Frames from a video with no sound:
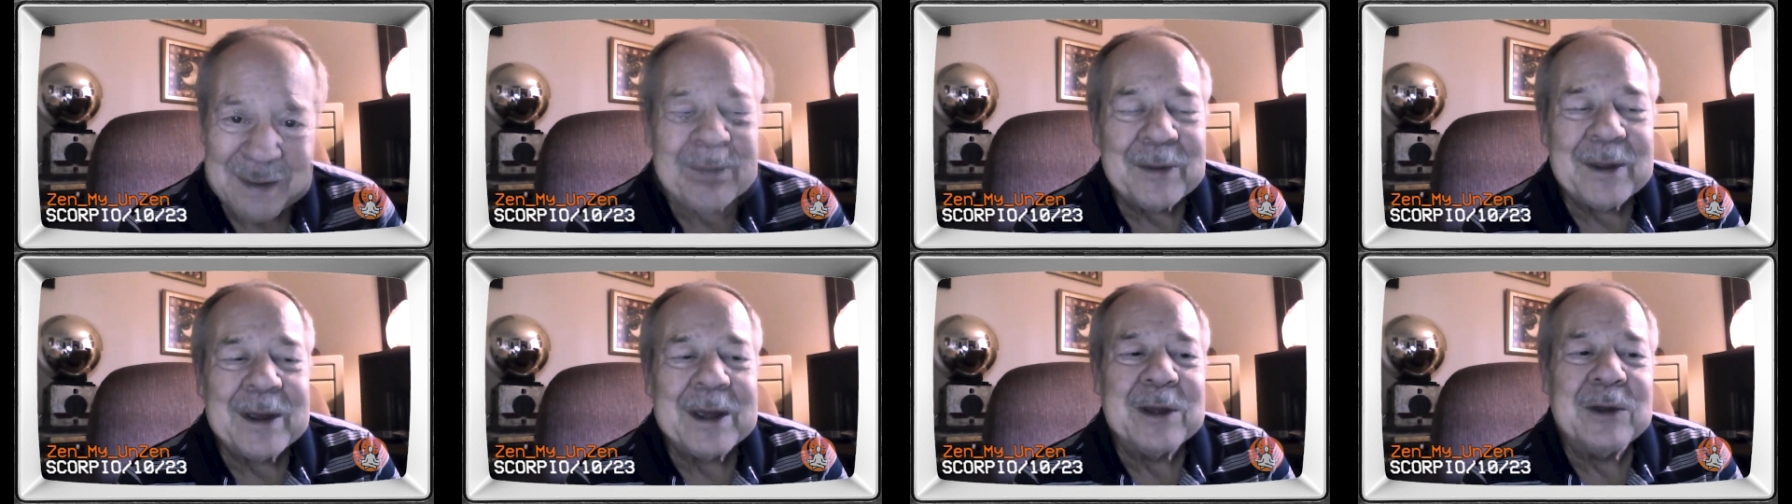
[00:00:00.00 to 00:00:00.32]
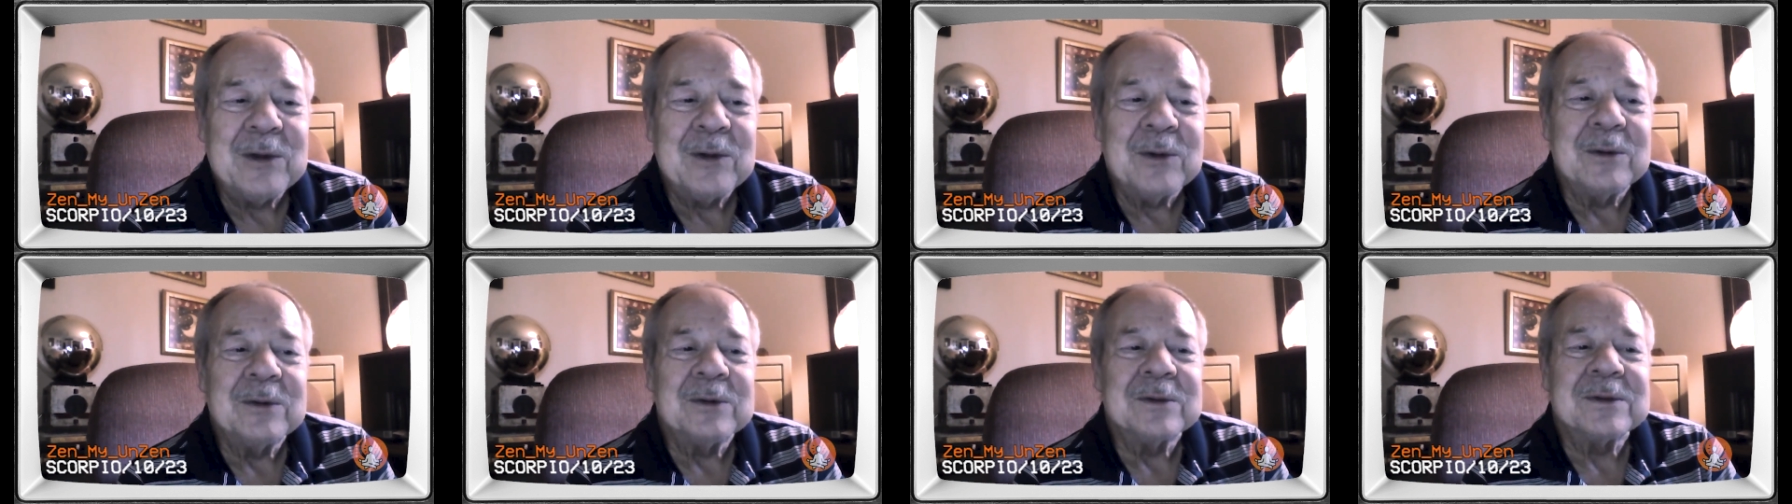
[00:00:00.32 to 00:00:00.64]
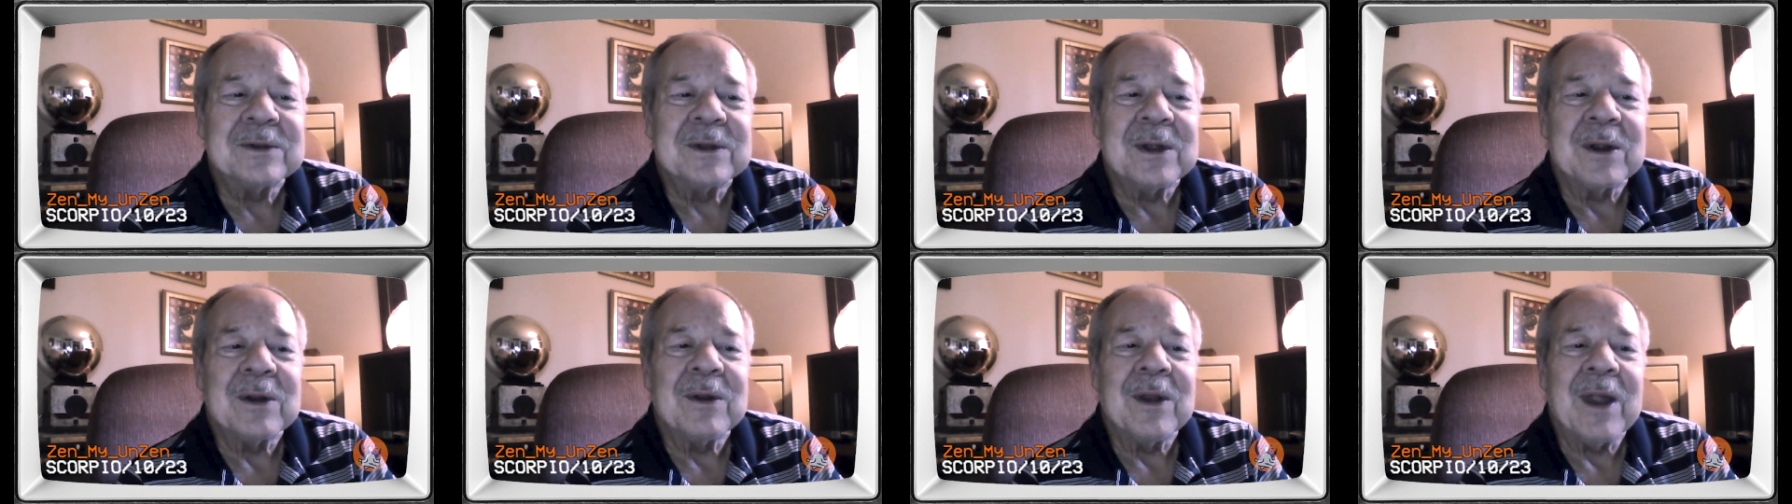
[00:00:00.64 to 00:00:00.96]
They
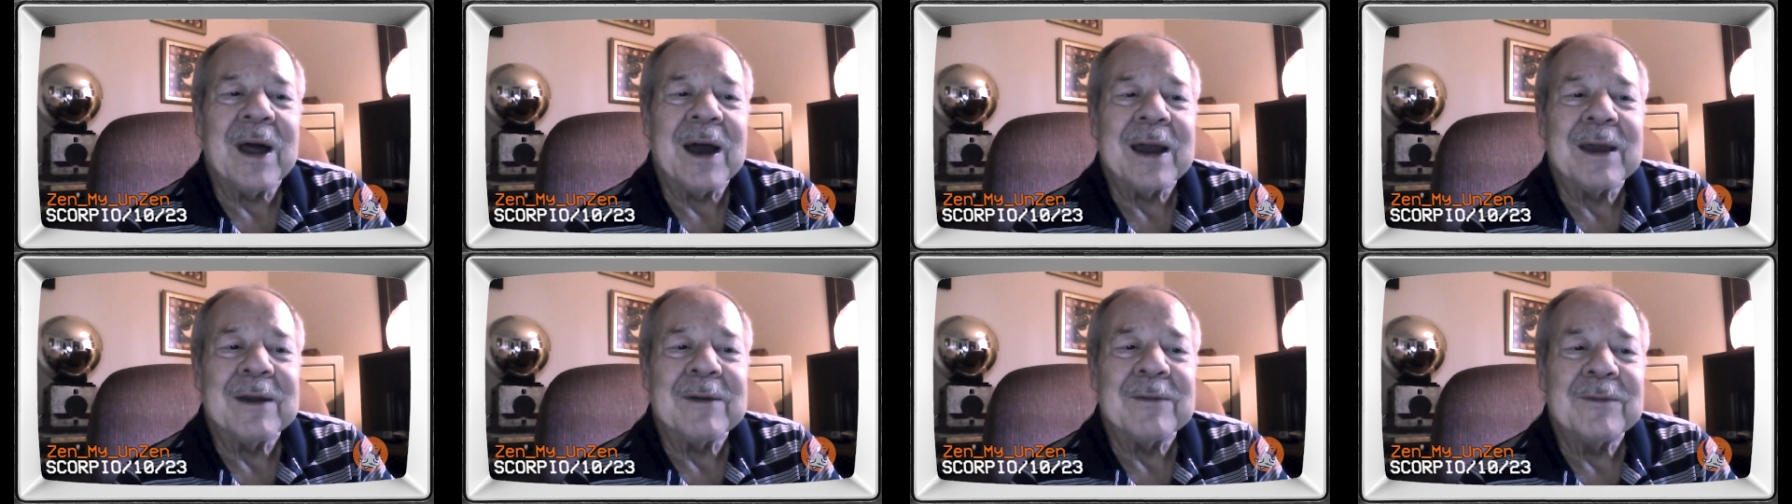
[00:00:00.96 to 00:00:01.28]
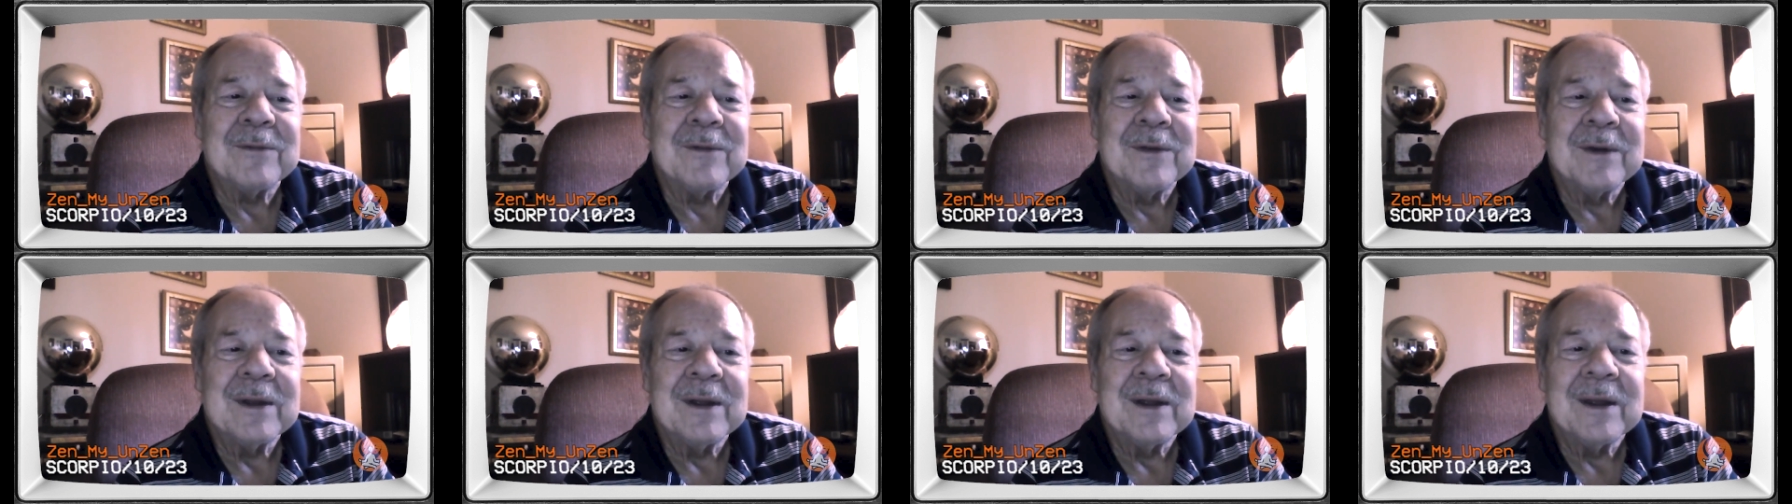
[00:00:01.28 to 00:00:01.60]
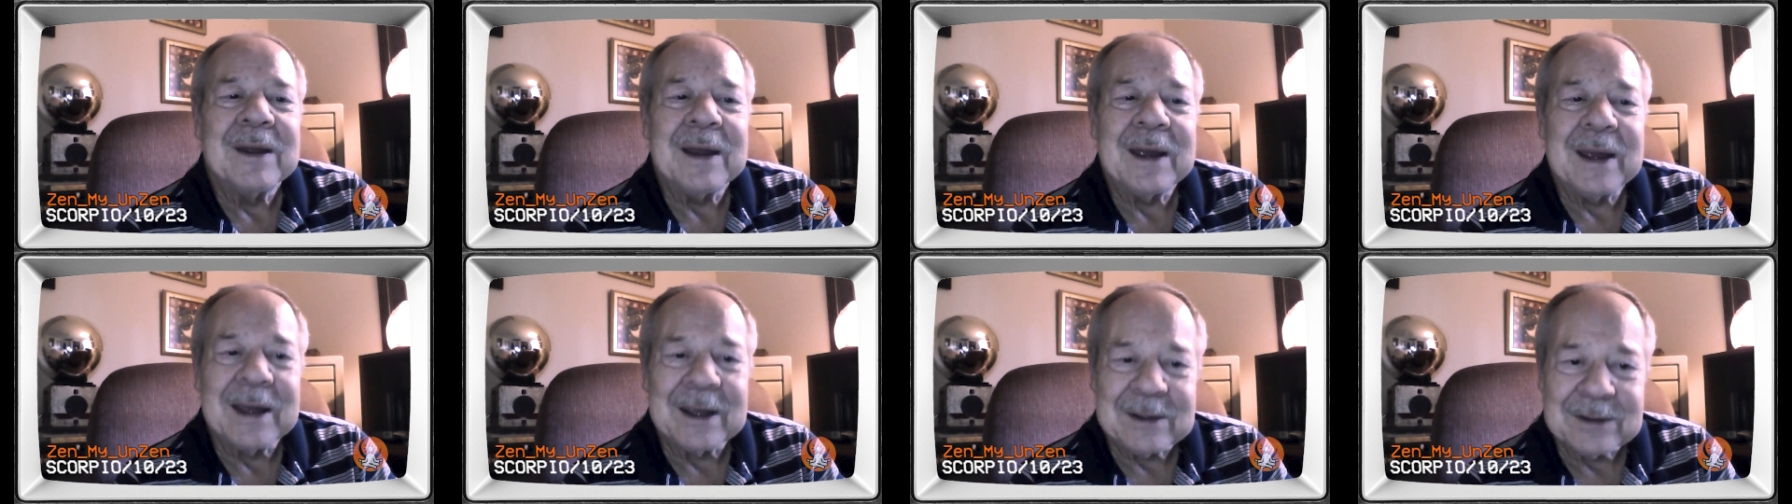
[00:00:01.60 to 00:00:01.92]
use their life
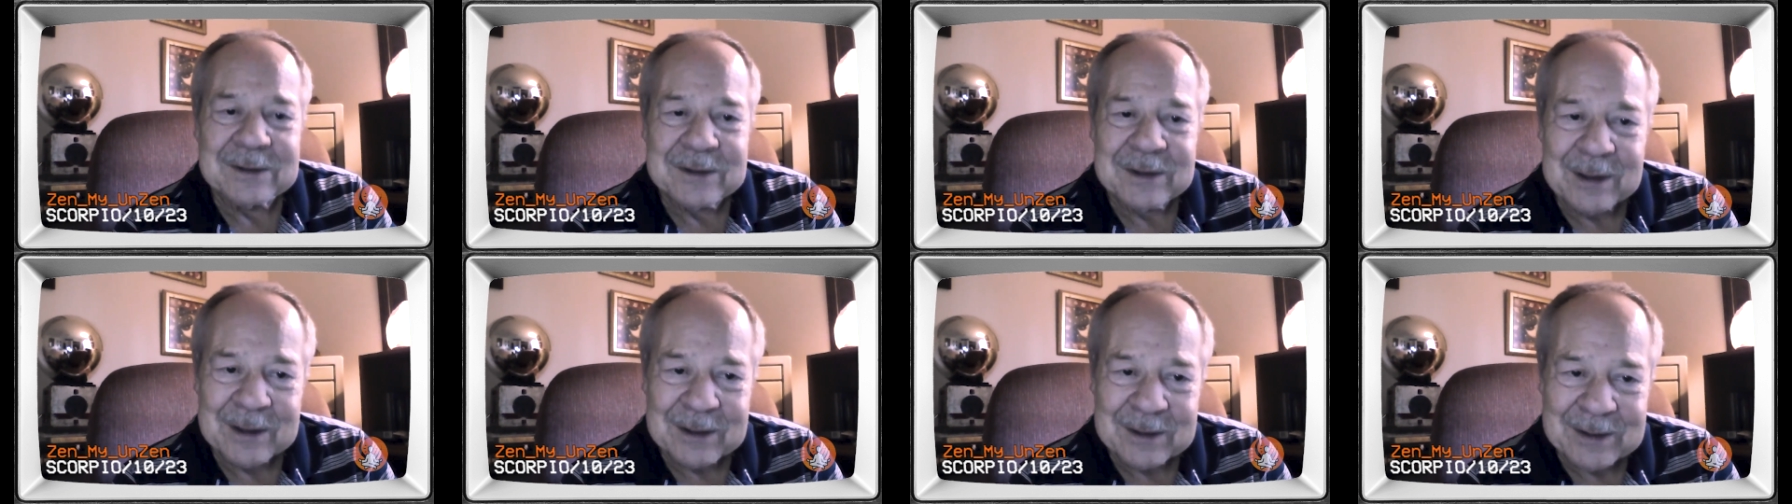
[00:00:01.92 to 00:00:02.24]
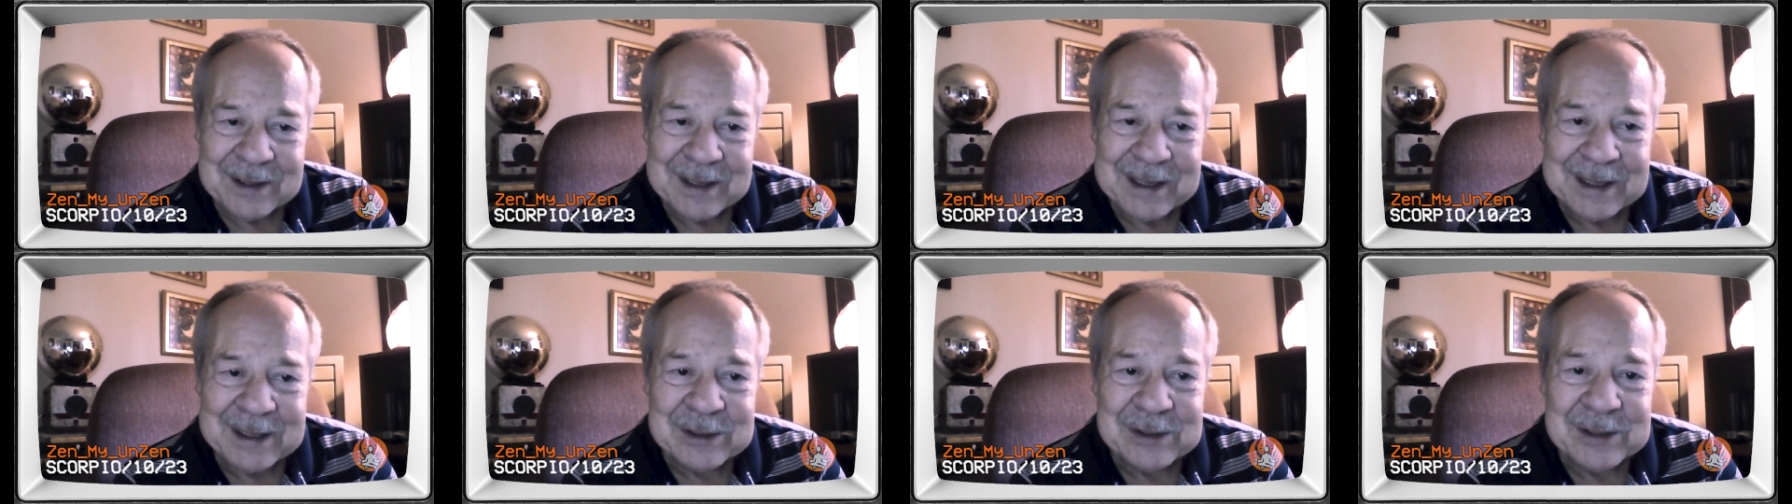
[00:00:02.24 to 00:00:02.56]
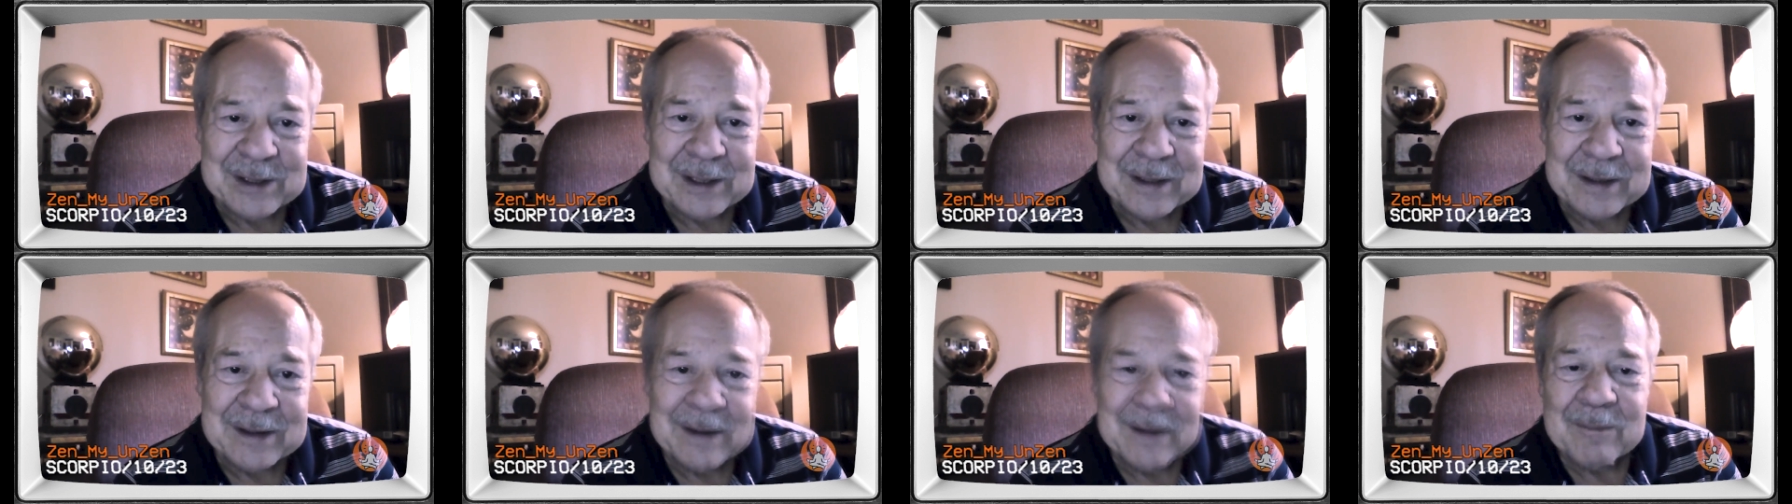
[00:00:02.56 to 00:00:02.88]
as their
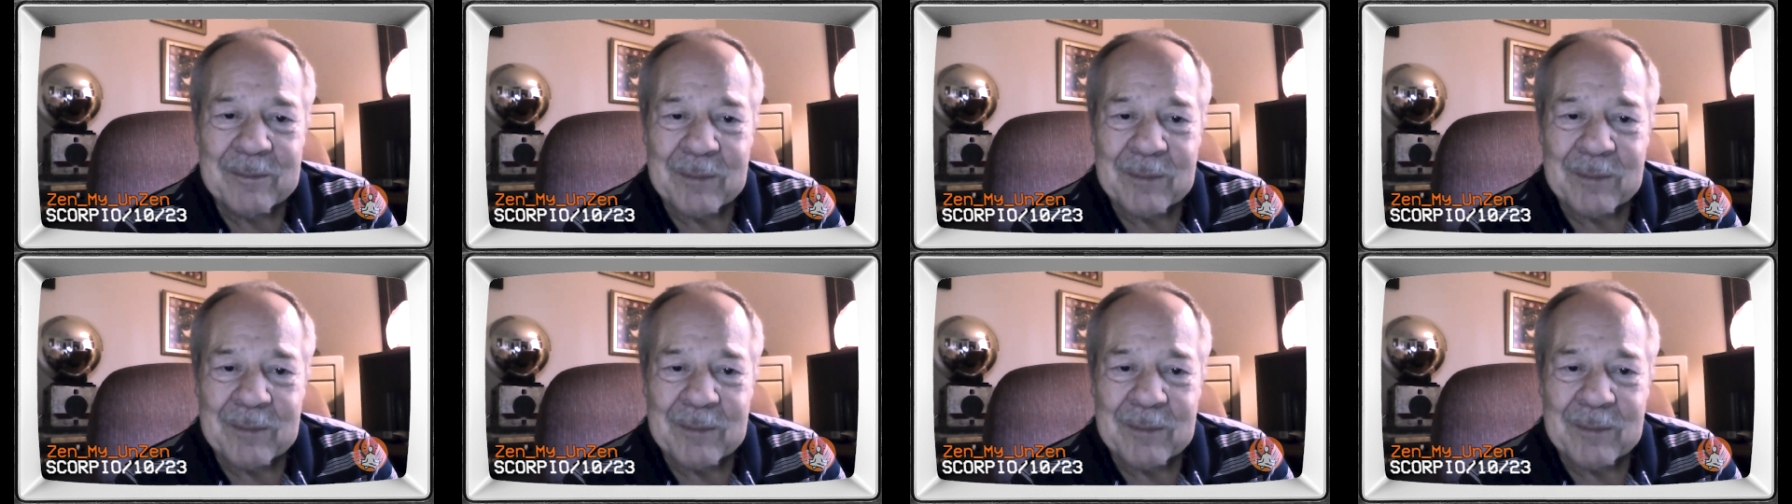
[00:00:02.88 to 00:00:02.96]
teaching